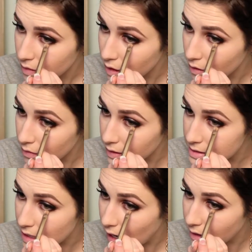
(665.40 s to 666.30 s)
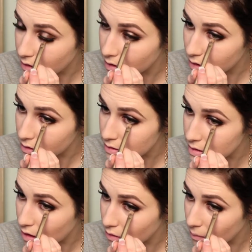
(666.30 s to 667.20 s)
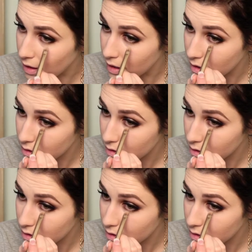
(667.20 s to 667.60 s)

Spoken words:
You don't need a ton, a little goes a long way.